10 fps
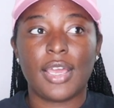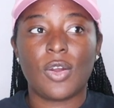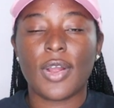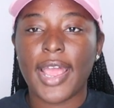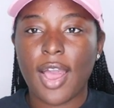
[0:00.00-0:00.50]

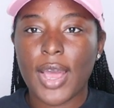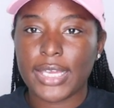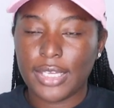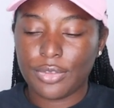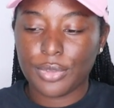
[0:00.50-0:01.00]
or how I
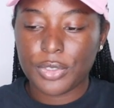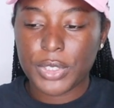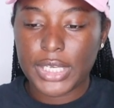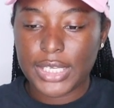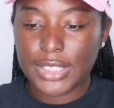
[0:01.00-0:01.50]
get through
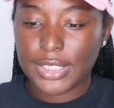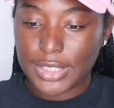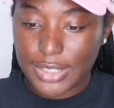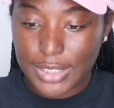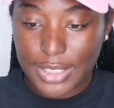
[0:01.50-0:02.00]
it, it's
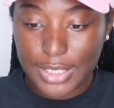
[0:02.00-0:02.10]
just,